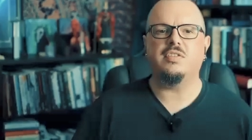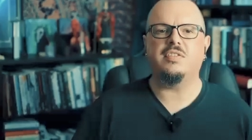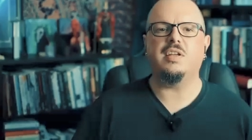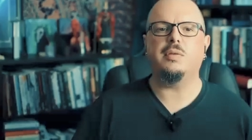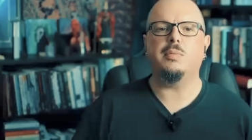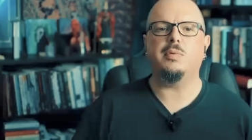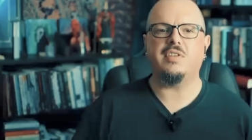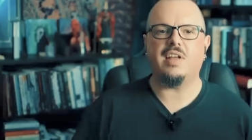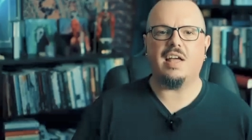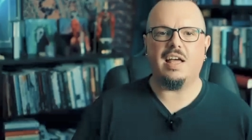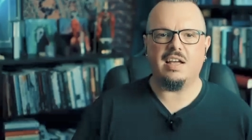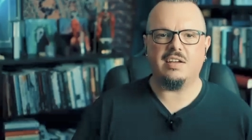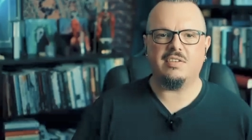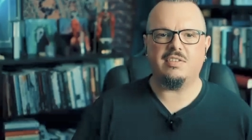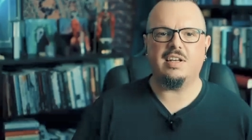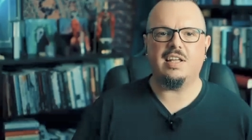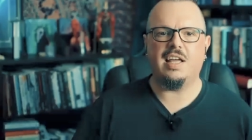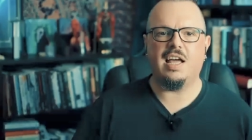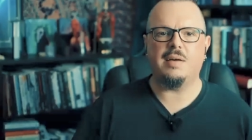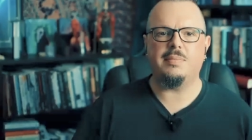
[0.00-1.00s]
see what's
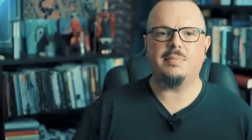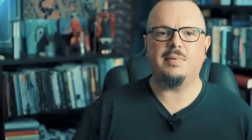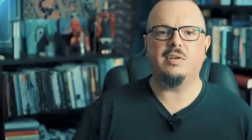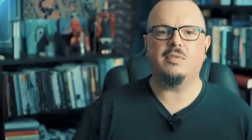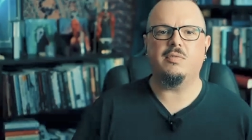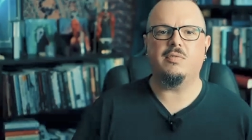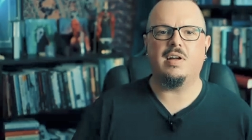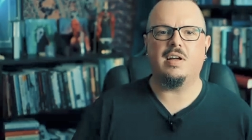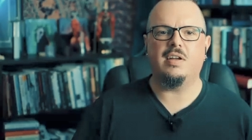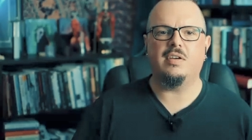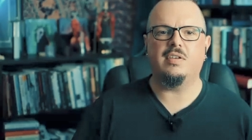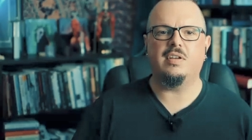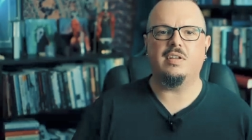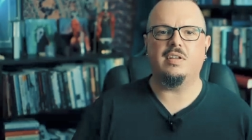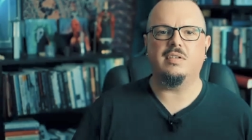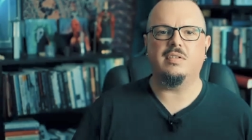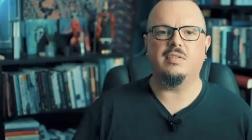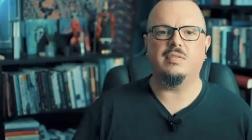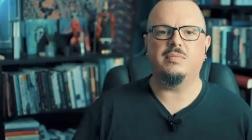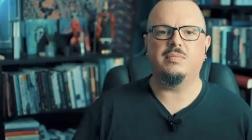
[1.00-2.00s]
actually happening rather
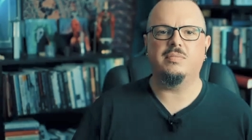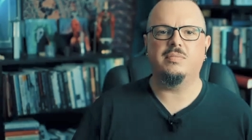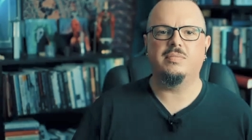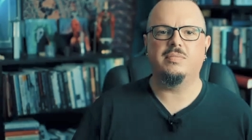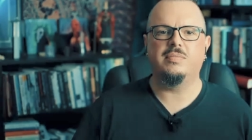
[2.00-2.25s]
than